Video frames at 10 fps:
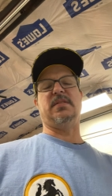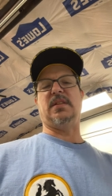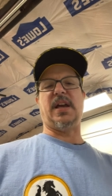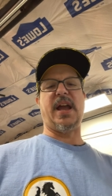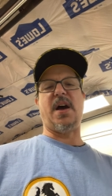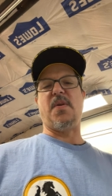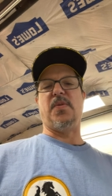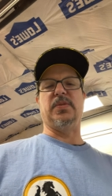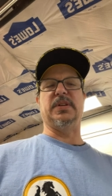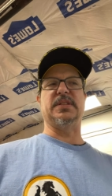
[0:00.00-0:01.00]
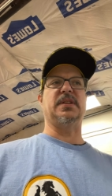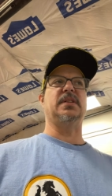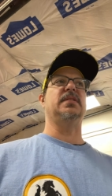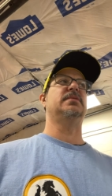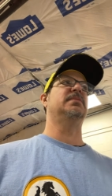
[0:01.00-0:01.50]
Like, how old is
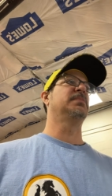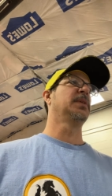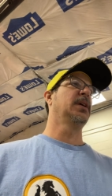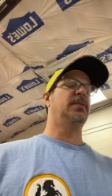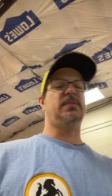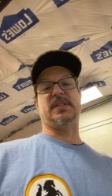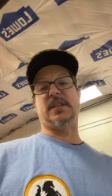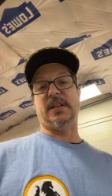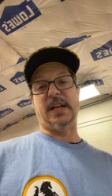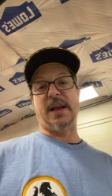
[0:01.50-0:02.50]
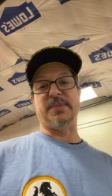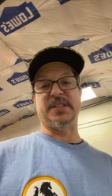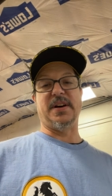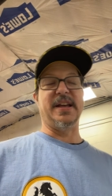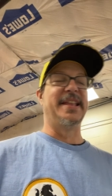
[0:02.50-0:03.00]
it? Wasn't an
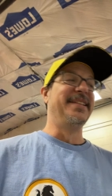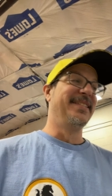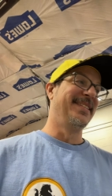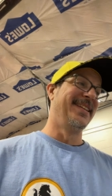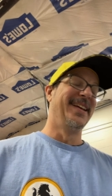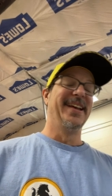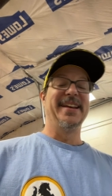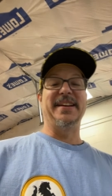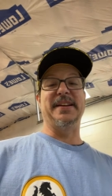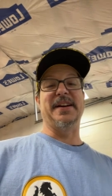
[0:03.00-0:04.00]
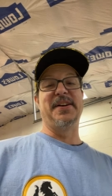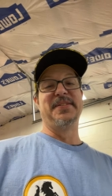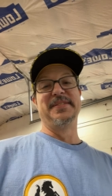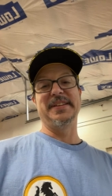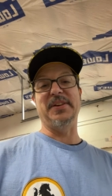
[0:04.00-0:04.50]
Amazon
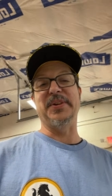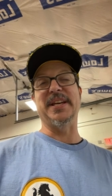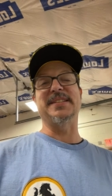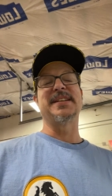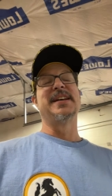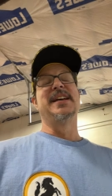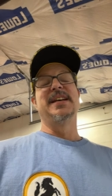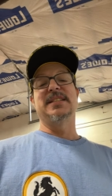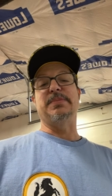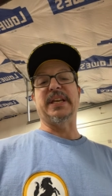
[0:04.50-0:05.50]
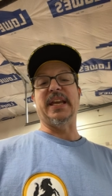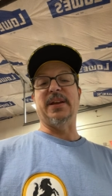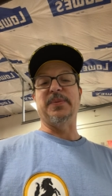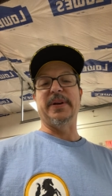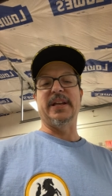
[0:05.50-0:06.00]
unit to
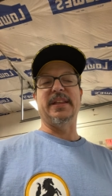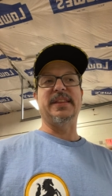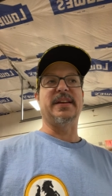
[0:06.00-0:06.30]
begin with.